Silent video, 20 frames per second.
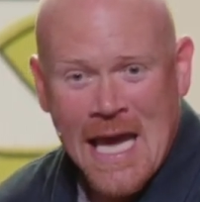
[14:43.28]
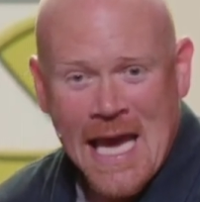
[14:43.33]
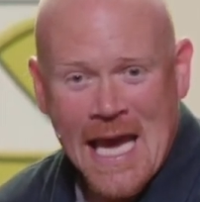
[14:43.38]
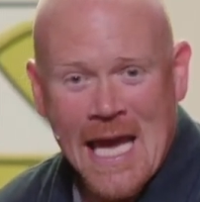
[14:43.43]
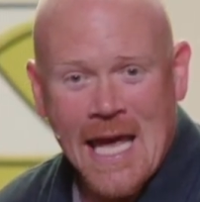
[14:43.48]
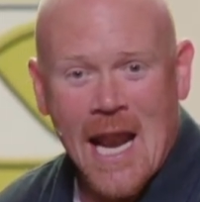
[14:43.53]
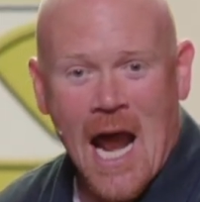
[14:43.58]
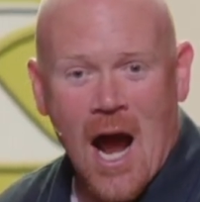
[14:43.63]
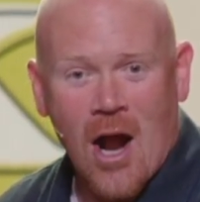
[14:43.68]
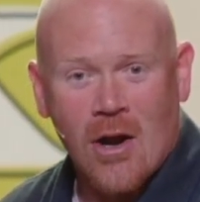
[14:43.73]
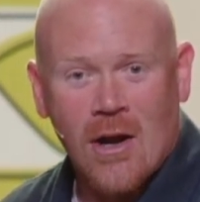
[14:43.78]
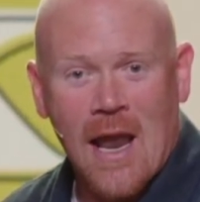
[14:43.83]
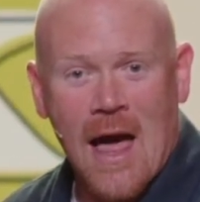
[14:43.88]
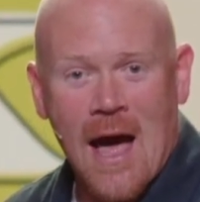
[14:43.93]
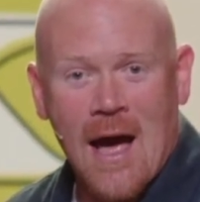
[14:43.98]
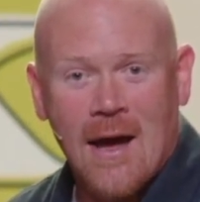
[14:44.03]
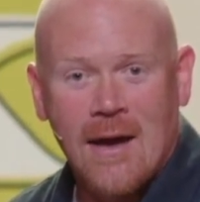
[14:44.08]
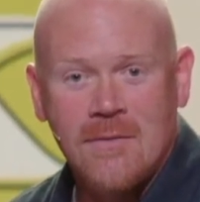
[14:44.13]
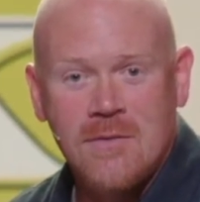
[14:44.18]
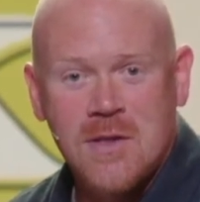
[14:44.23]
in our
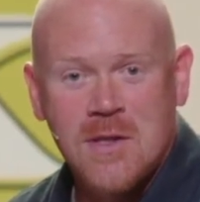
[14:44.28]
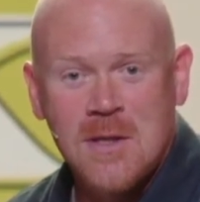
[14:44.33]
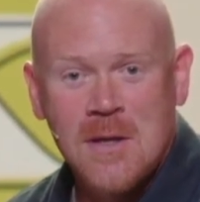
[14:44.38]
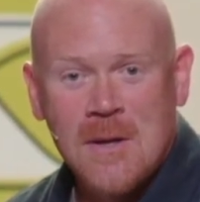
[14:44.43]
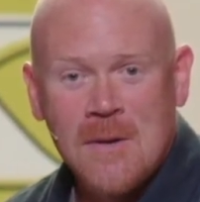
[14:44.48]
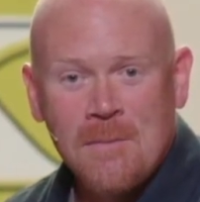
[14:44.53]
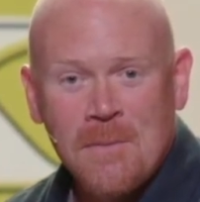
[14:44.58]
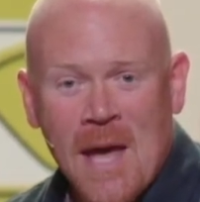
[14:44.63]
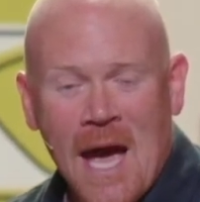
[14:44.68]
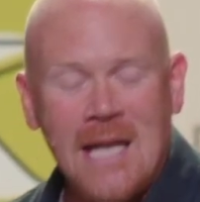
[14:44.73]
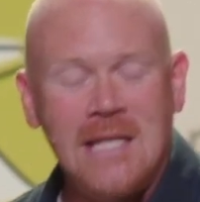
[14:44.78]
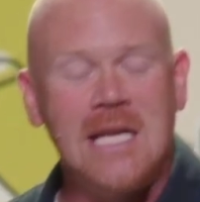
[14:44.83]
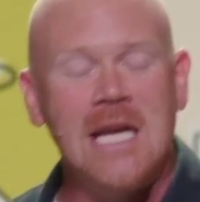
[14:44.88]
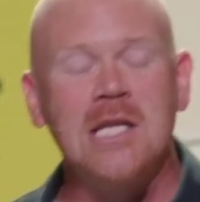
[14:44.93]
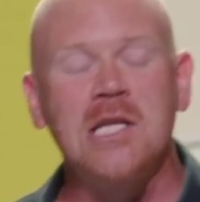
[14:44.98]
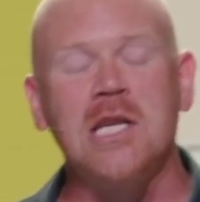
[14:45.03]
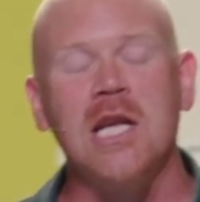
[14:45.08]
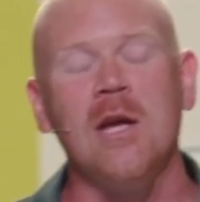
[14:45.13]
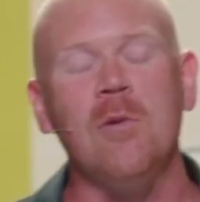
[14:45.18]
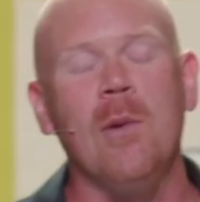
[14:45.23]
lives.
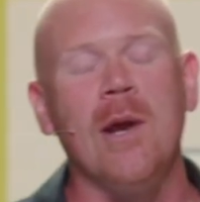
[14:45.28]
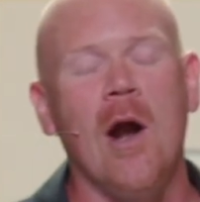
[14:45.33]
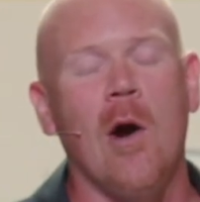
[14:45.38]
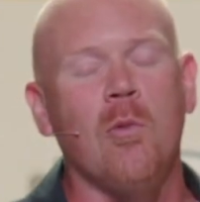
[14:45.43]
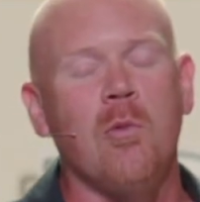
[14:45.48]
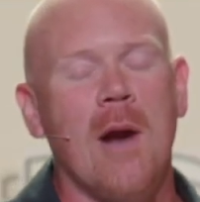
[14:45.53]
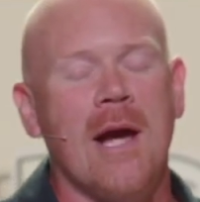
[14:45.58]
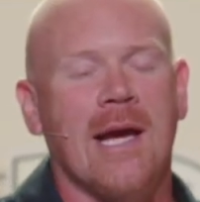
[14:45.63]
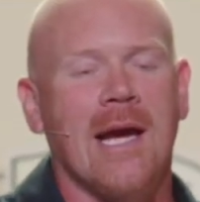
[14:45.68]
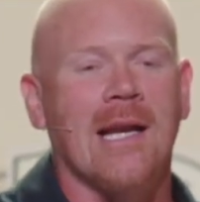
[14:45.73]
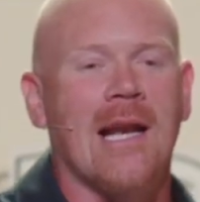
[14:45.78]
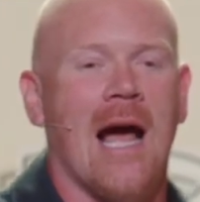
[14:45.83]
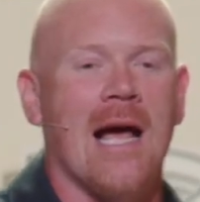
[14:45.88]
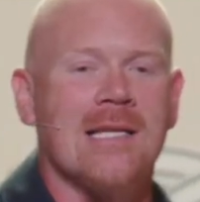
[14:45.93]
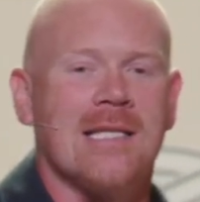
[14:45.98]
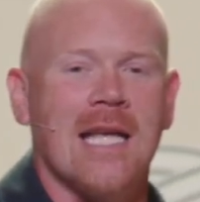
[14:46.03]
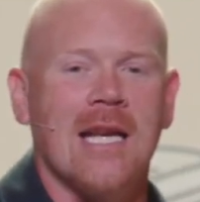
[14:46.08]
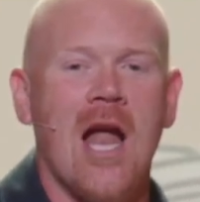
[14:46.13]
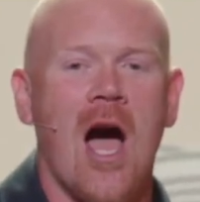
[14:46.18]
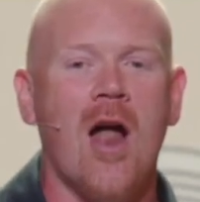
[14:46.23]
Additionally, we don't
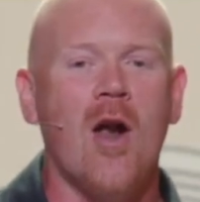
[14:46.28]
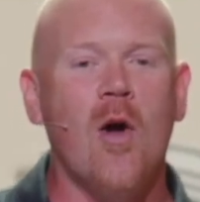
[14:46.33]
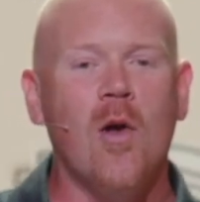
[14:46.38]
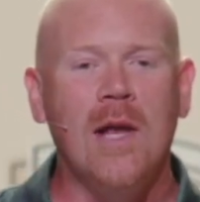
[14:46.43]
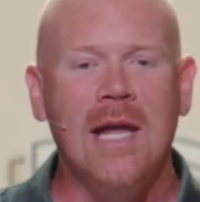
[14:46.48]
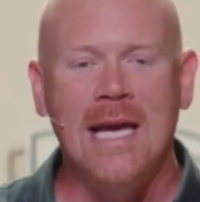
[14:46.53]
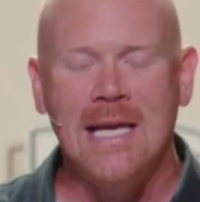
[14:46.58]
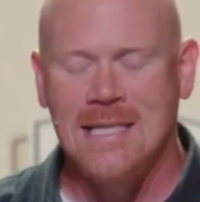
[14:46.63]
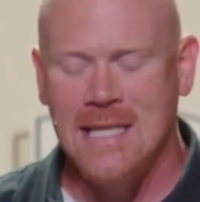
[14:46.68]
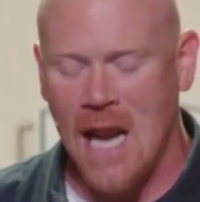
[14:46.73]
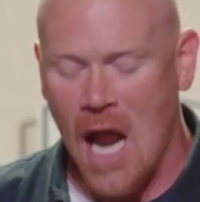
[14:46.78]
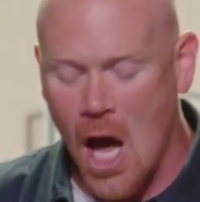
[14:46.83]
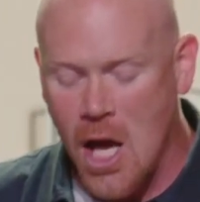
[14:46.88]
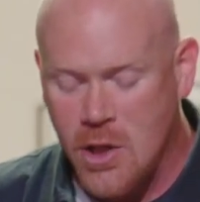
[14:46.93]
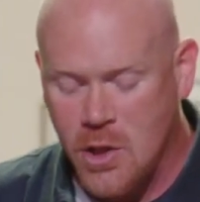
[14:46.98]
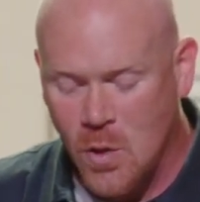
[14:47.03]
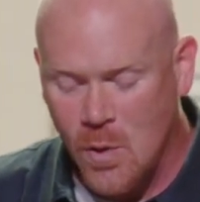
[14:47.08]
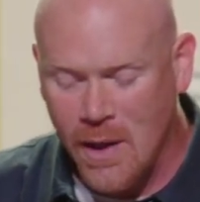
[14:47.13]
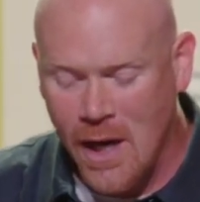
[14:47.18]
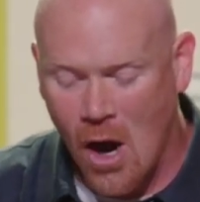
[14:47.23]
recognize that not only is it
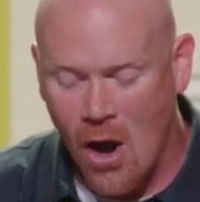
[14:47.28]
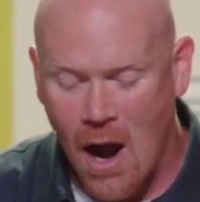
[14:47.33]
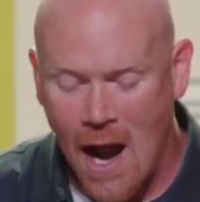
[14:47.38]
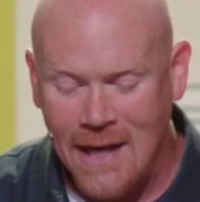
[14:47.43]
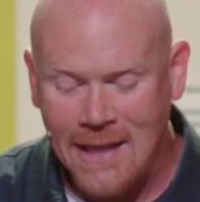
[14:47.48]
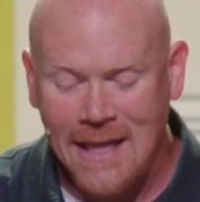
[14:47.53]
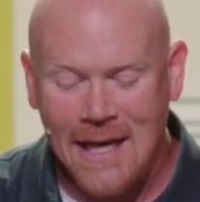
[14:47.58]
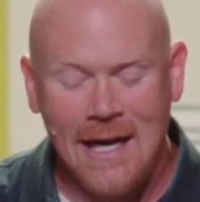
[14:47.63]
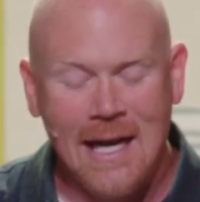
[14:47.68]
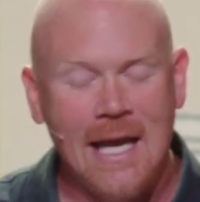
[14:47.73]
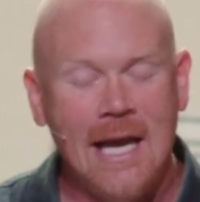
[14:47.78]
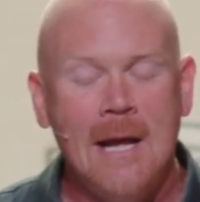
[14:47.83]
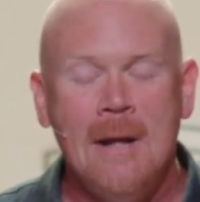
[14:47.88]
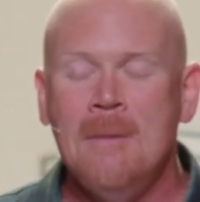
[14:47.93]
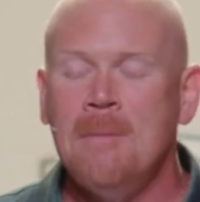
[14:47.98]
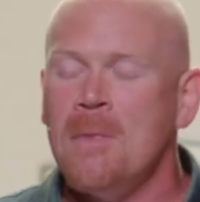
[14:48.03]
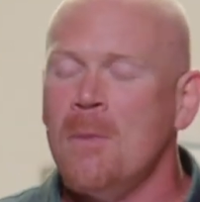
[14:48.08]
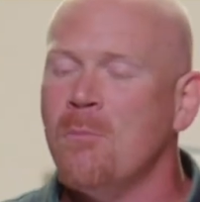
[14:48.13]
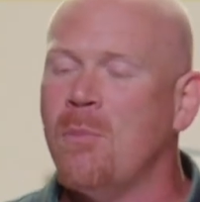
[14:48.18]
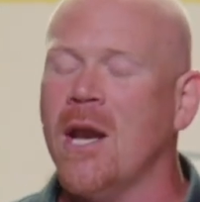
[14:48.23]
undoing our identity,
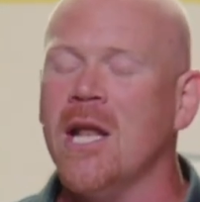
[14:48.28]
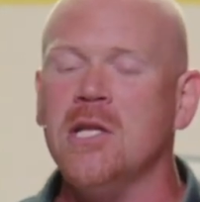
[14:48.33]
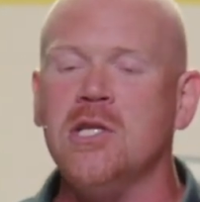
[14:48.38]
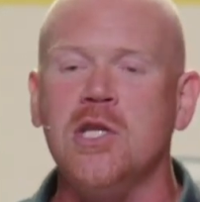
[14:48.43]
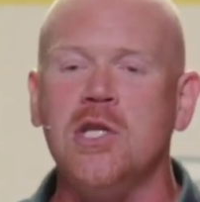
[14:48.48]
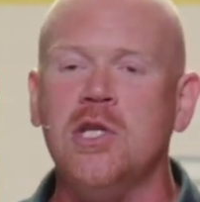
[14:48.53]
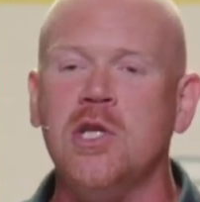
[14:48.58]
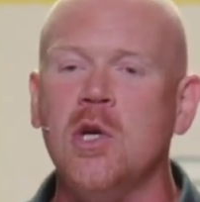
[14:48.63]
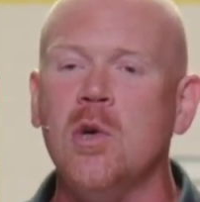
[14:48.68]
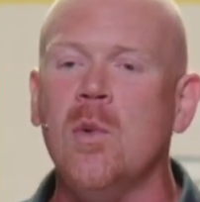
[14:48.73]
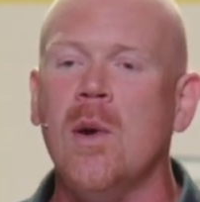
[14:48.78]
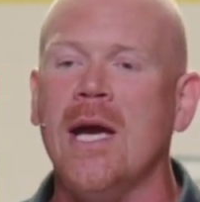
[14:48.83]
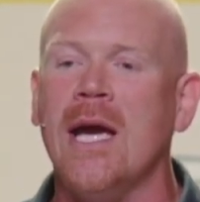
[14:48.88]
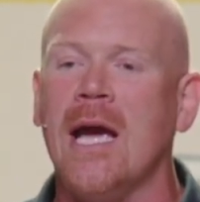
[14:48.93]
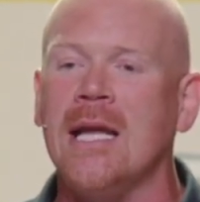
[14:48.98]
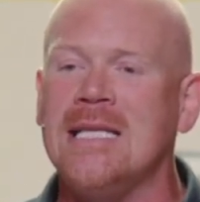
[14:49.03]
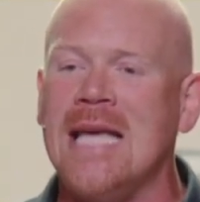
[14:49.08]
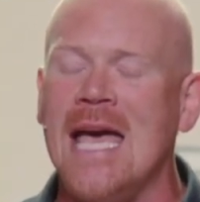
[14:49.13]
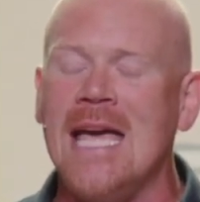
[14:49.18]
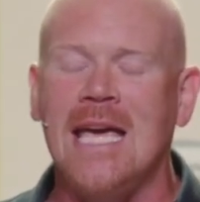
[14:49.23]
but it's
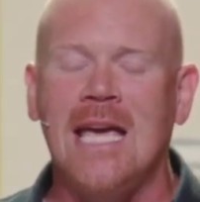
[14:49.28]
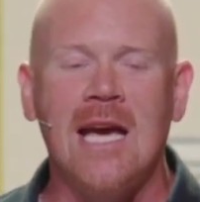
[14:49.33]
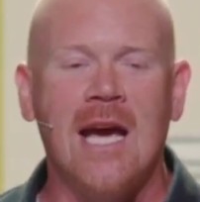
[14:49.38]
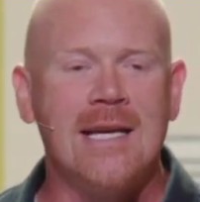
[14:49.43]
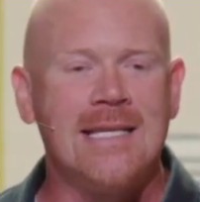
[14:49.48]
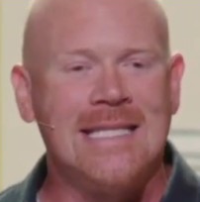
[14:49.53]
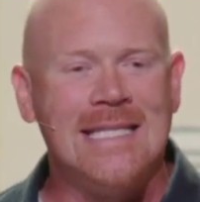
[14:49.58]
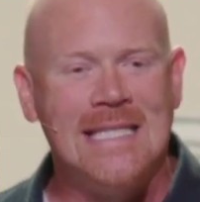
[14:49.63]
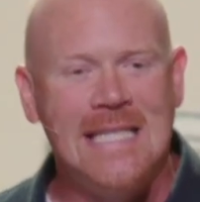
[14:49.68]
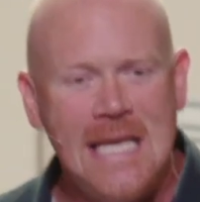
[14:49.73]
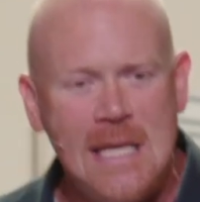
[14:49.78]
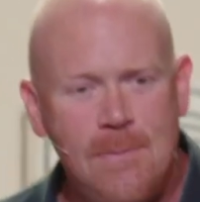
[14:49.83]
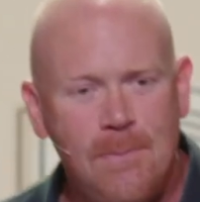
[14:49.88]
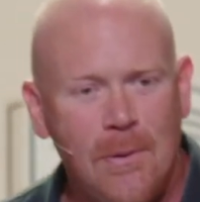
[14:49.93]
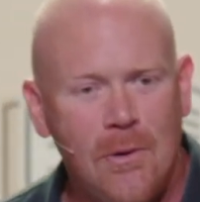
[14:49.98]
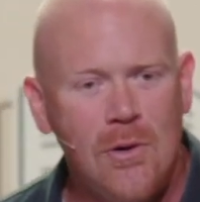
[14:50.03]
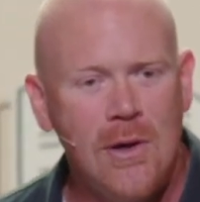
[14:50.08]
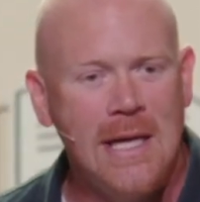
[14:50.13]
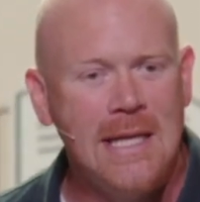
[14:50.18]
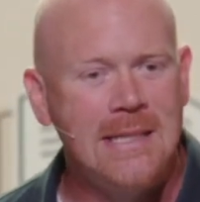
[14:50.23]
doing, taking us
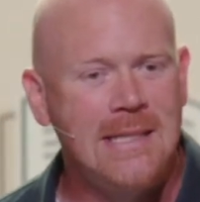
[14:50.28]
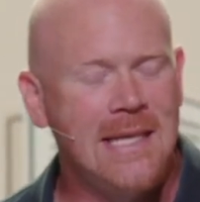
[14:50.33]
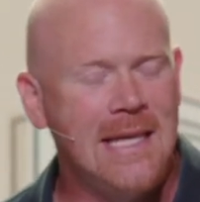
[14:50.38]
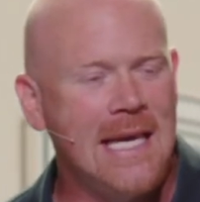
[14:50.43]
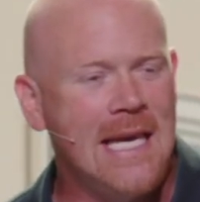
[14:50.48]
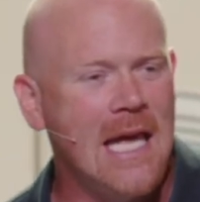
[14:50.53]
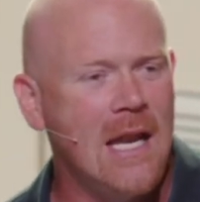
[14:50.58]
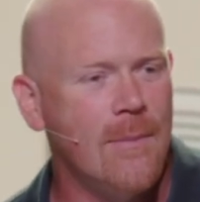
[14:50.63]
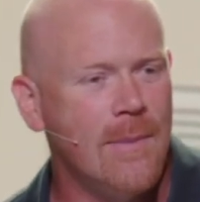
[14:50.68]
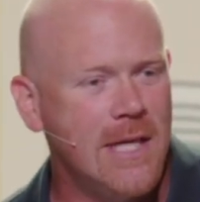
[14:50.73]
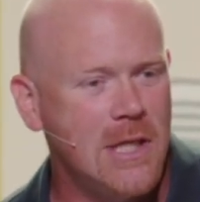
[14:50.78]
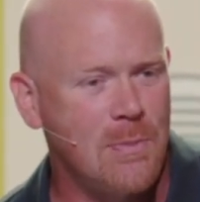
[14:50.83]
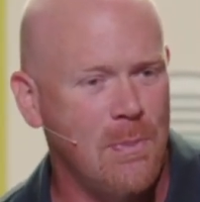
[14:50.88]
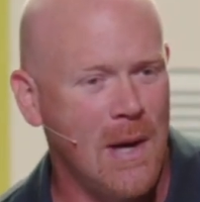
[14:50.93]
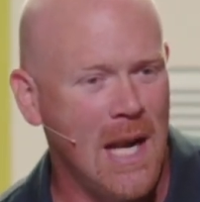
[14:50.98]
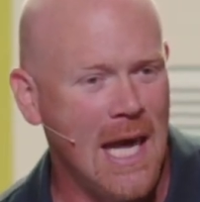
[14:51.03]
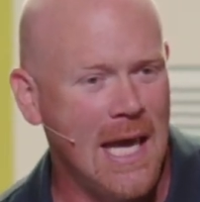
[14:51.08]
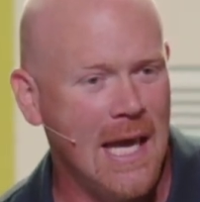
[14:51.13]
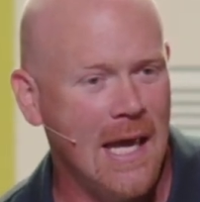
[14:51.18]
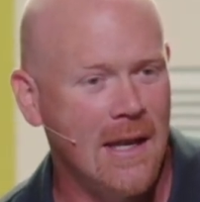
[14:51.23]
deeper into the enemy's
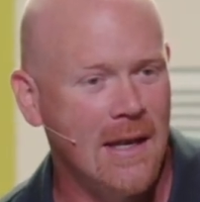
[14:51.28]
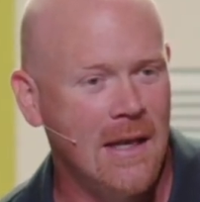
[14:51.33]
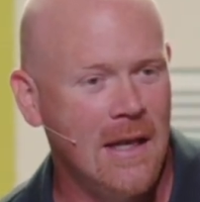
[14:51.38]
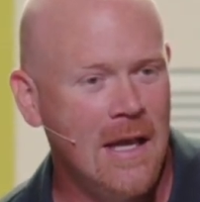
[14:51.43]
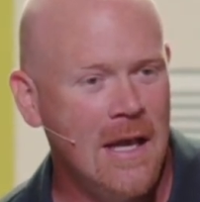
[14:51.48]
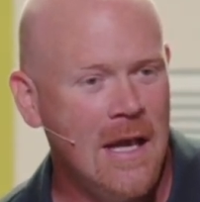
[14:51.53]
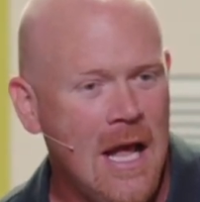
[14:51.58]
plan.